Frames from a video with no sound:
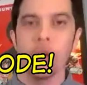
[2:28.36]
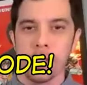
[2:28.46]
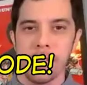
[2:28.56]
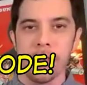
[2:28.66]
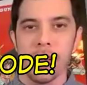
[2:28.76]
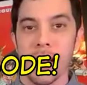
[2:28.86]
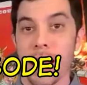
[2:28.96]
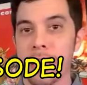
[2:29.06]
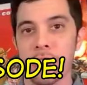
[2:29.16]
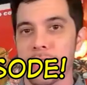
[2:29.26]
Steven.
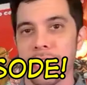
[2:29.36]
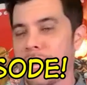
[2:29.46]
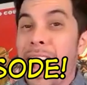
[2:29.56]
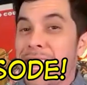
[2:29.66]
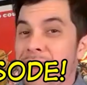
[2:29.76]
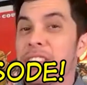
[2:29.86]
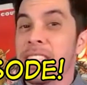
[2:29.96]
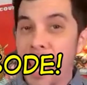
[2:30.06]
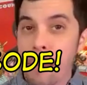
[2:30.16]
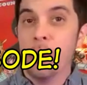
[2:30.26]
I have
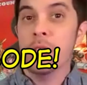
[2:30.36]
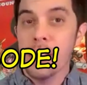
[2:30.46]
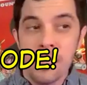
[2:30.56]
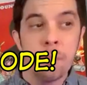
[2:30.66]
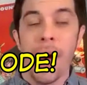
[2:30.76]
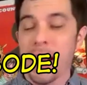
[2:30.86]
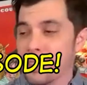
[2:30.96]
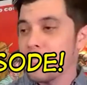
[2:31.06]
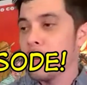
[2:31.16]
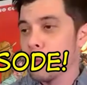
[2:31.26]
scammers and
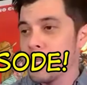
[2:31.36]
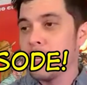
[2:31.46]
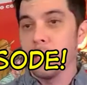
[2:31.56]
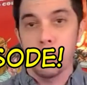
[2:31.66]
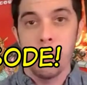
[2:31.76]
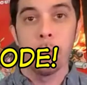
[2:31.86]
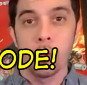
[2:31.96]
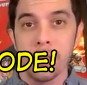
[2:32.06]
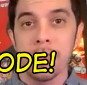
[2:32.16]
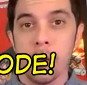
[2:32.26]
bots and ridiculous people
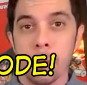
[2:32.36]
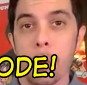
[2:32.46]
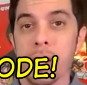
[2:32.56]
trying to steal my money.